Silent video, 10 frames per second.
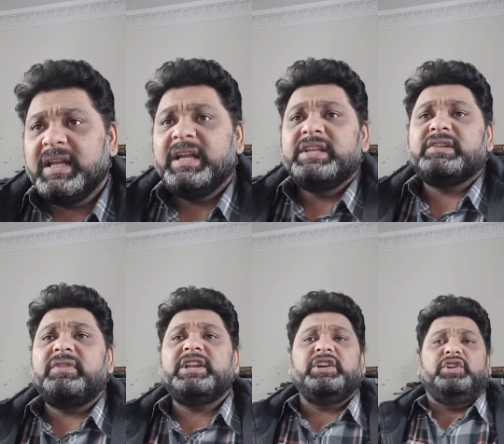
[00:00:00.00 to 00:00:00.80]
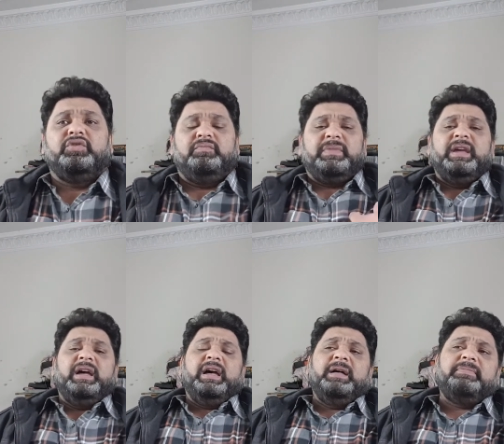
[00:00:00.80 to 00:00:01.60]
so what do?
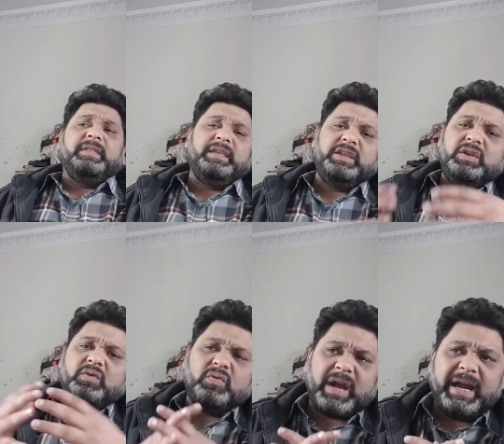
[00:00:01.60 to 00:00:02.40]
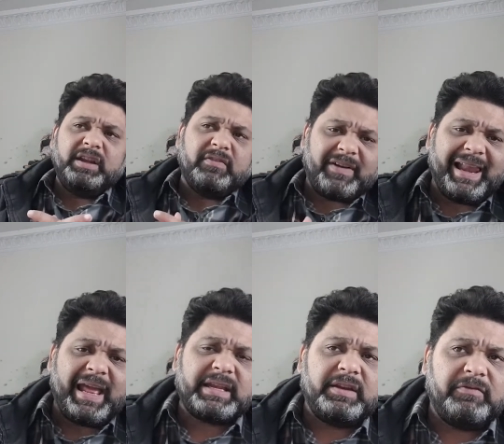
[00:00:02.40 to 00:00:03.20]
You kind of
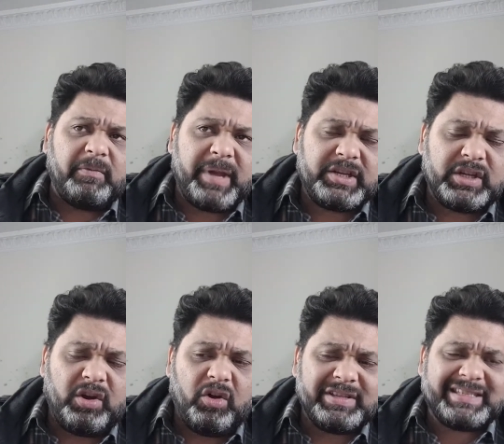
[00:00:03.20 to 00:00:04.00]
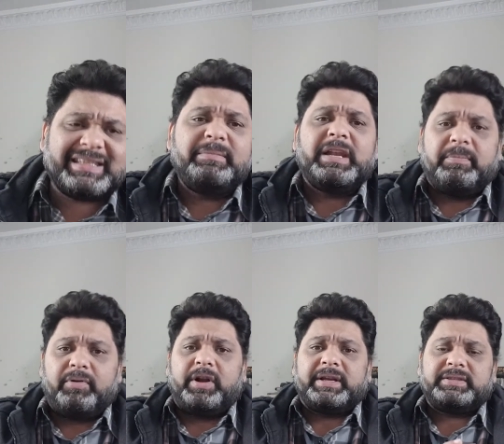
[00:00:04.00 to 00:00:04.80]
collect information on similar
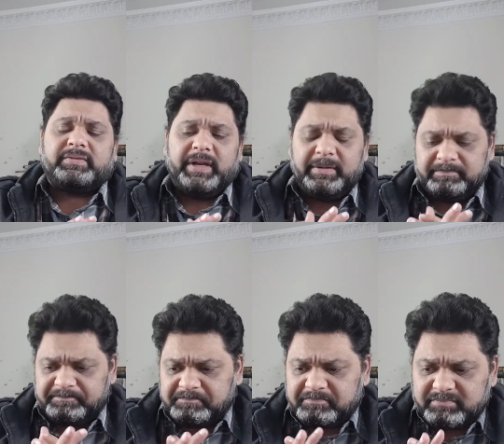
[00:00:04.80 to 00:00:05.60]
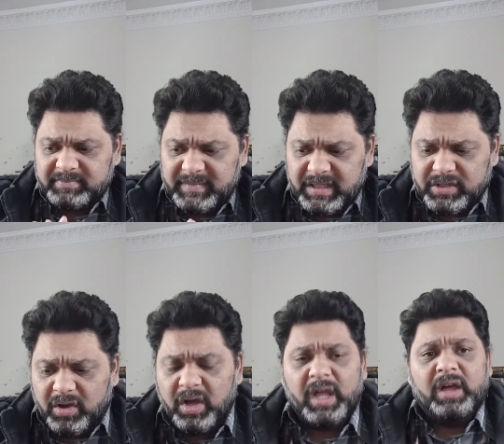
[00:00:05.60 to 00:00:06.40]
products, right?
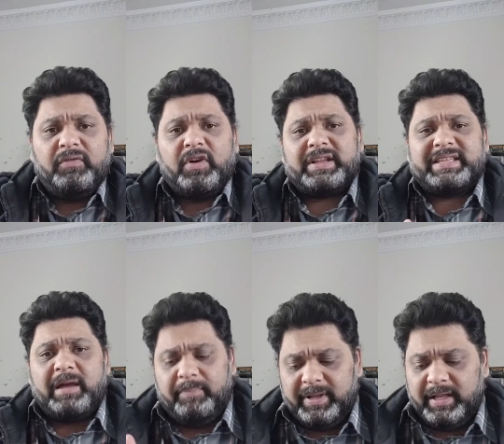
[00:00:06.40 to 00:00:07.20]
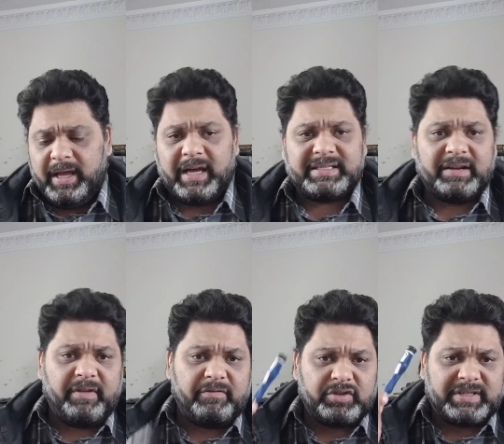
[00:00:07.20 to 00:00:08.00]
So for example, a survey
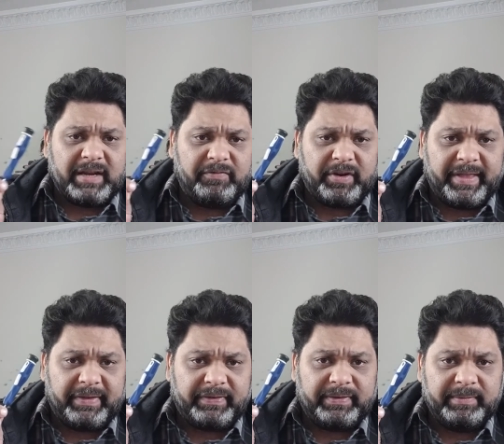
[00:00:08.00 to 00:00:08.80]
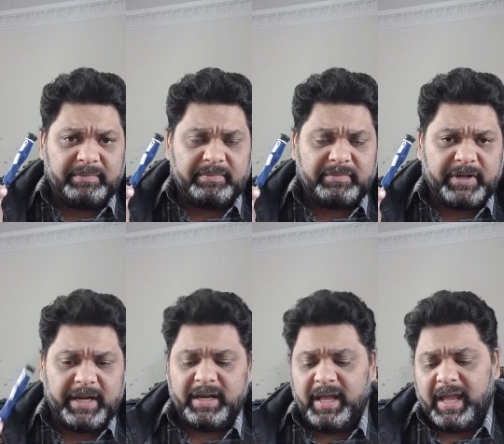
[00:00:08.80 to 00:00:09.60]
was done for this,
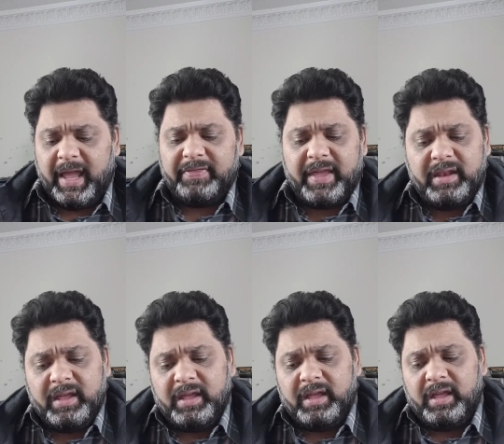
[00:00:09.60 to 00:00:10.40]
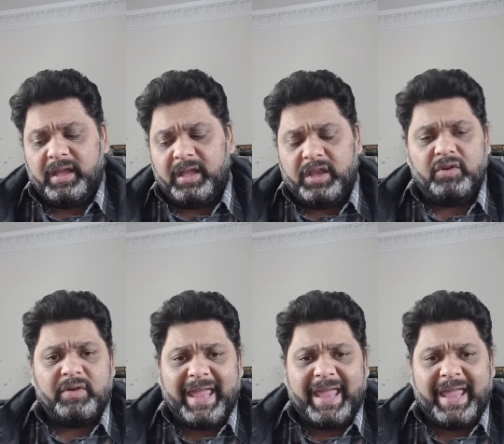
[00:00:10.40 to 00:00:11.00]
right? And then you